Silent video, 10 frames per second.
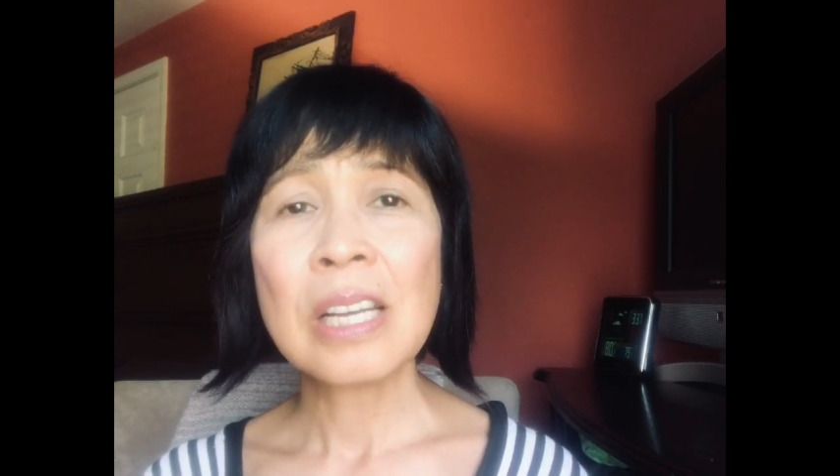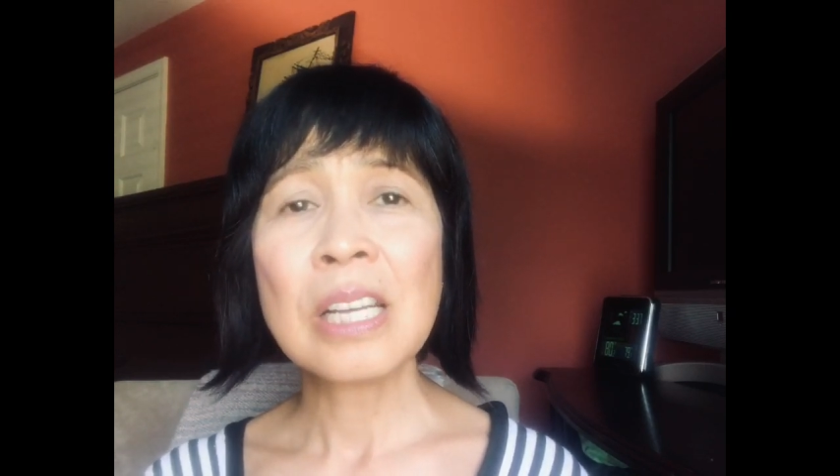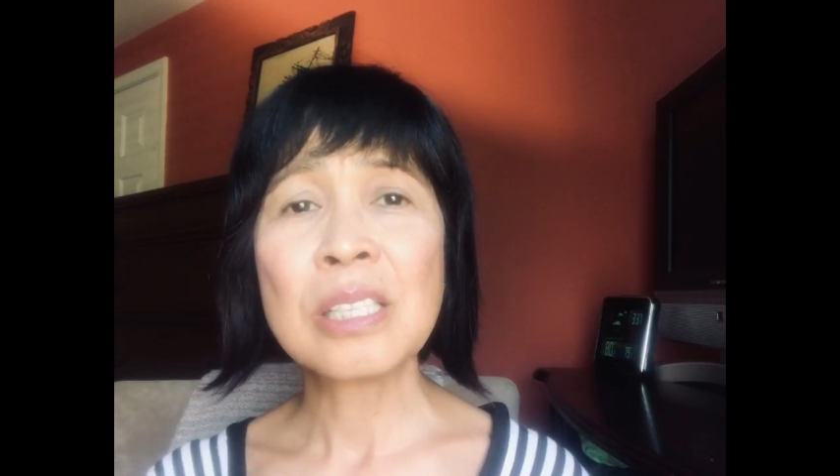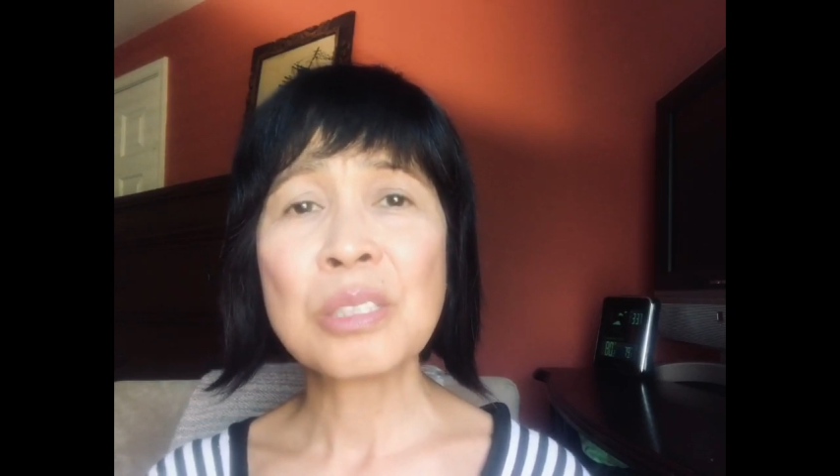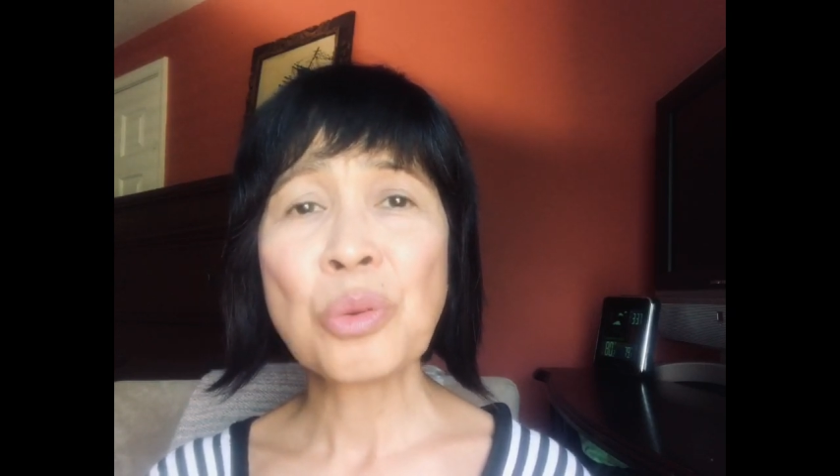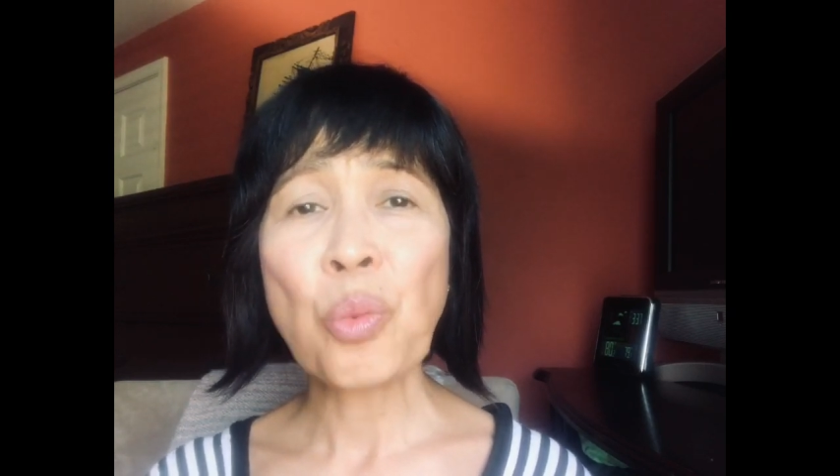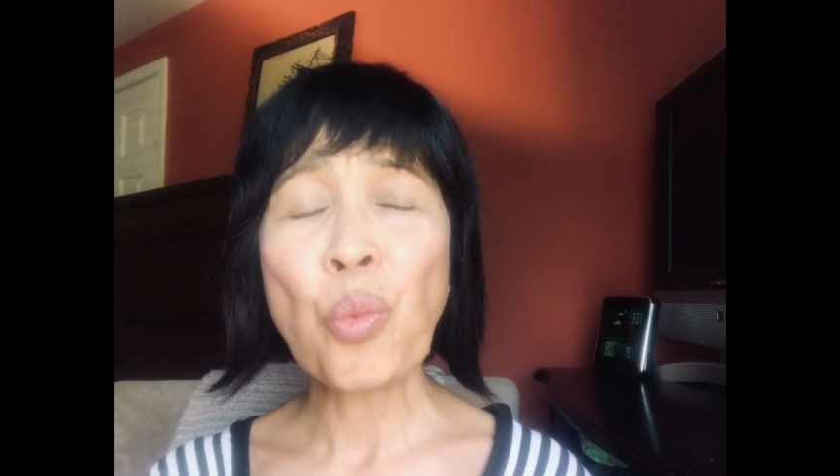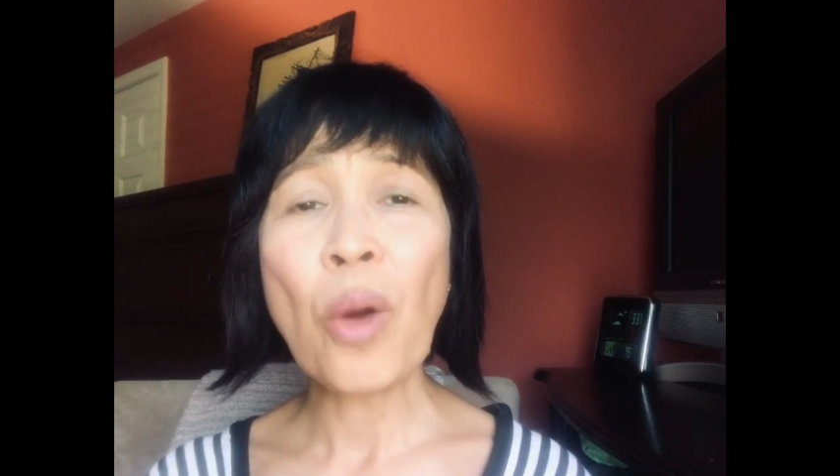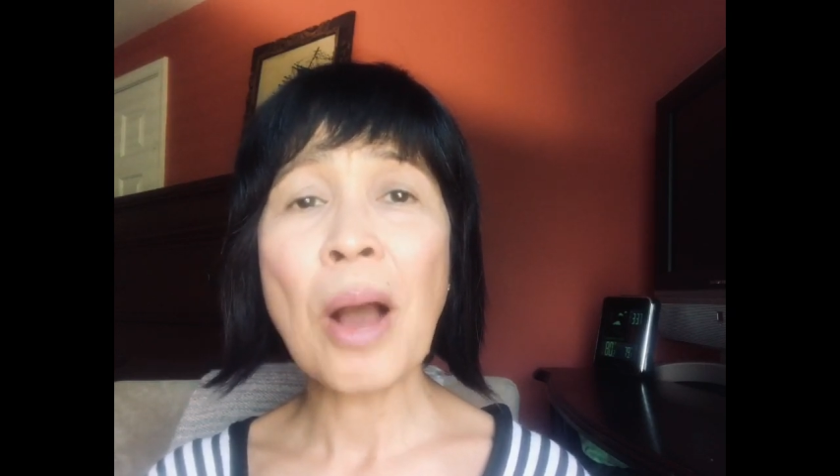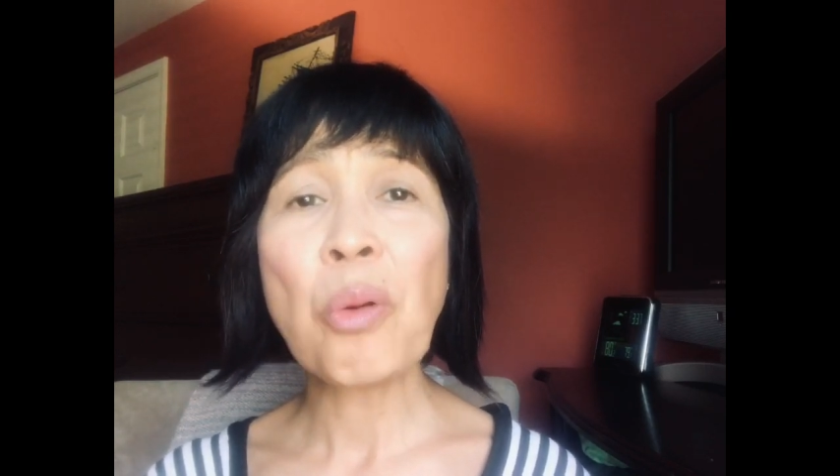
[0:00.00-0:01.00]
It's
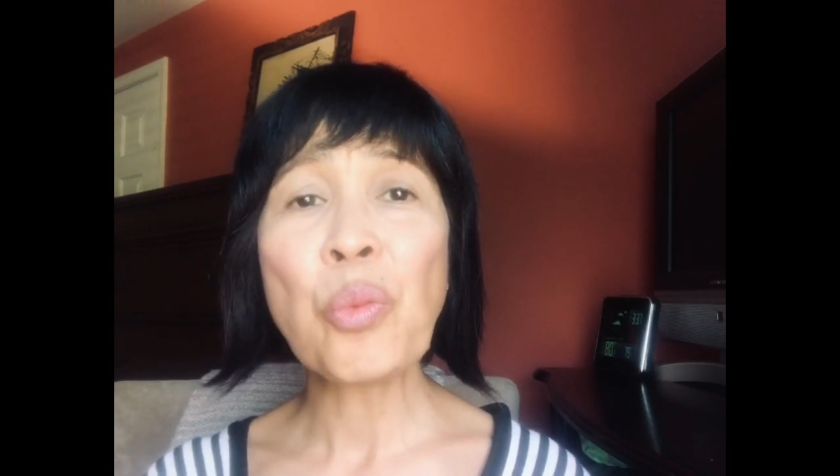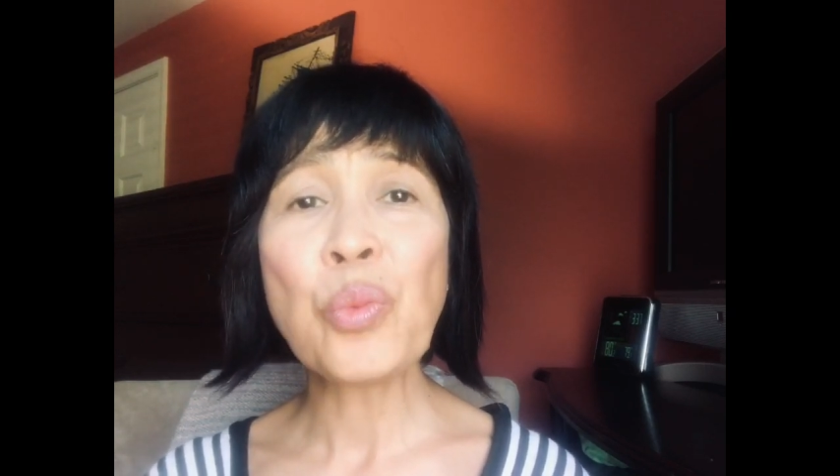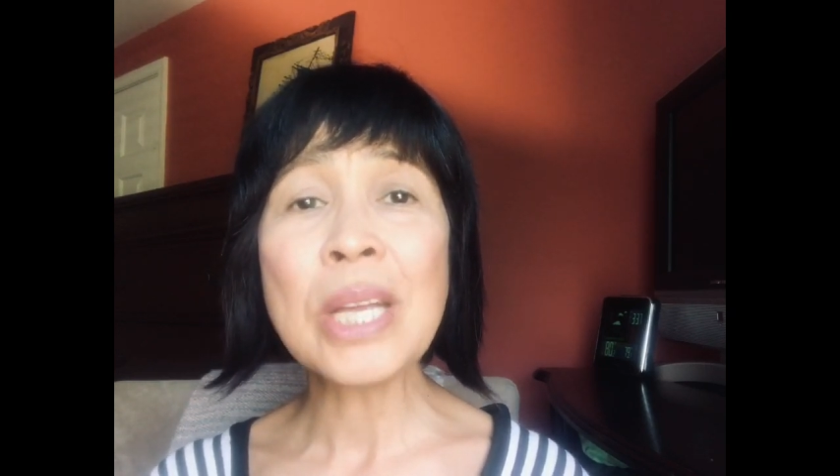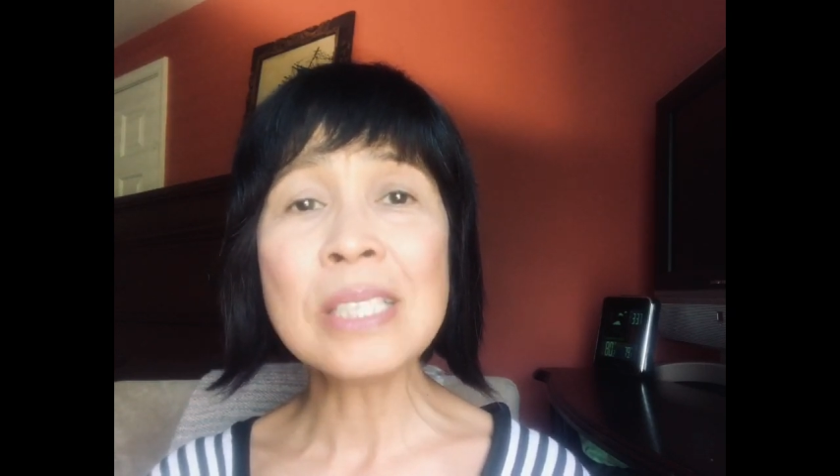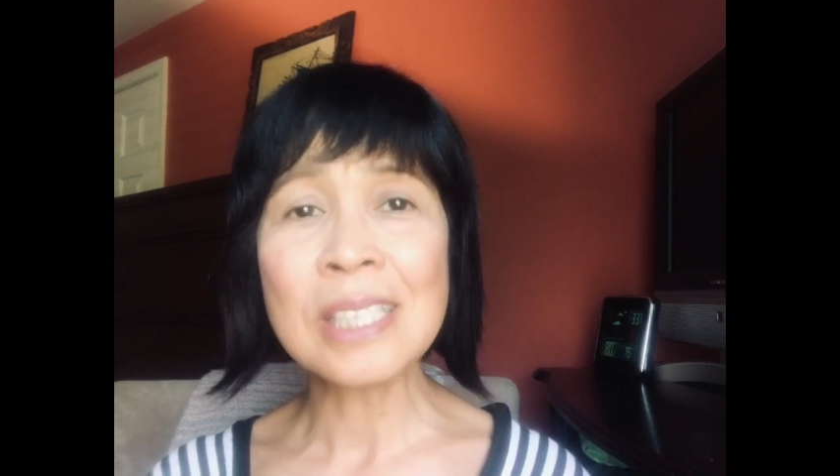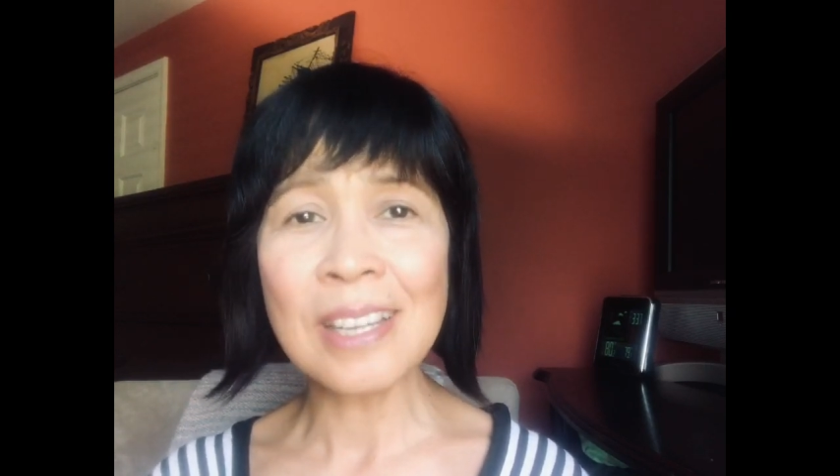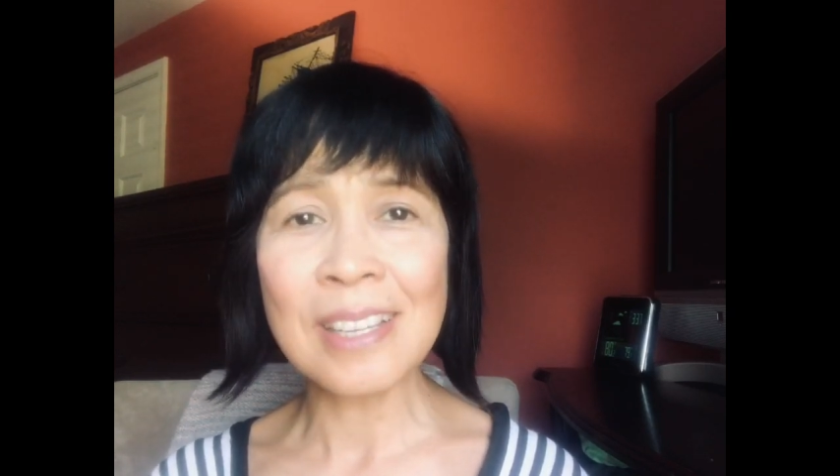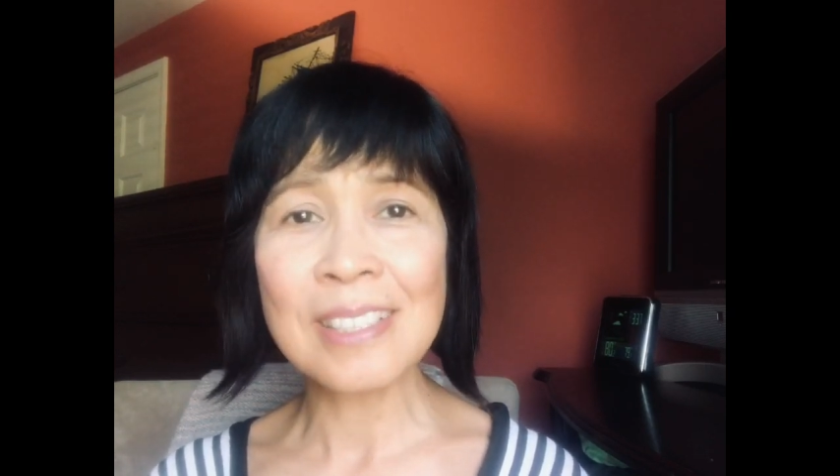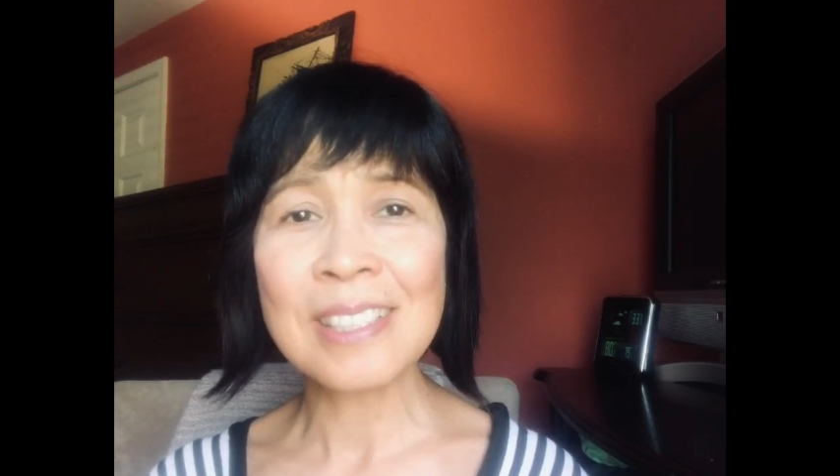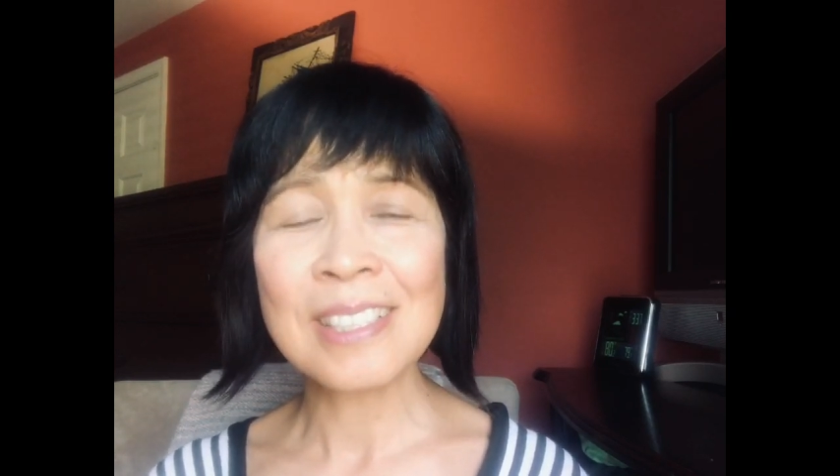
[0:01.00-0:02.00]
what we did